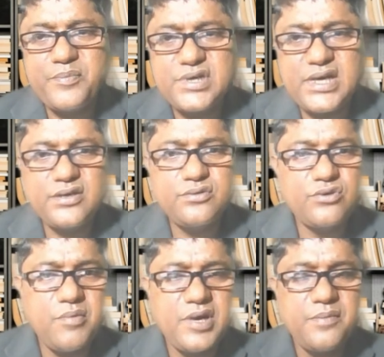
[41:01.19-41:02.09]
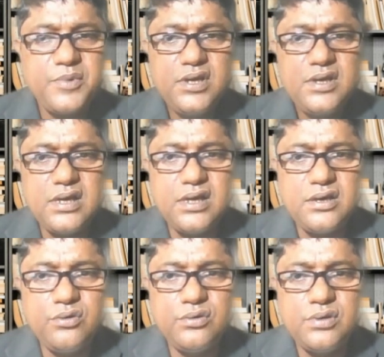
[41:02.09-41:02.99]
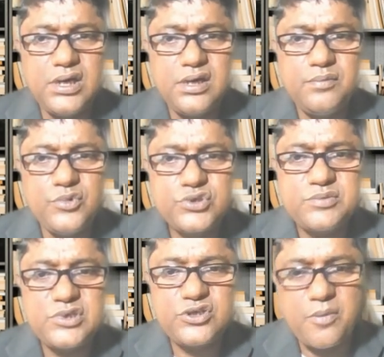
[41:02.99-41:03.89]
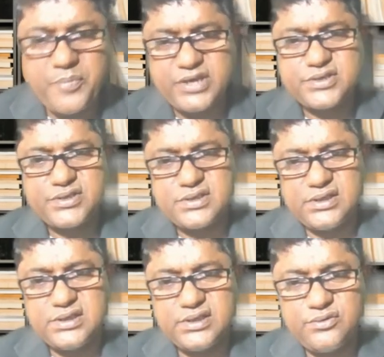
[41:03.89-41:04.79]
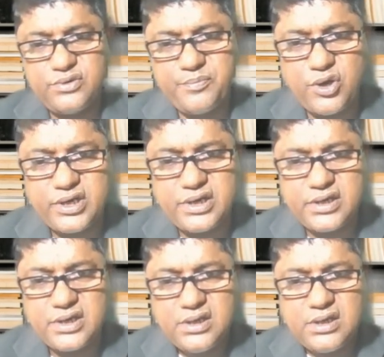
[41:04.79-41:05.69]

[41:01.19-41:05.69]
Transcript: have tried to cover up most of the topics, important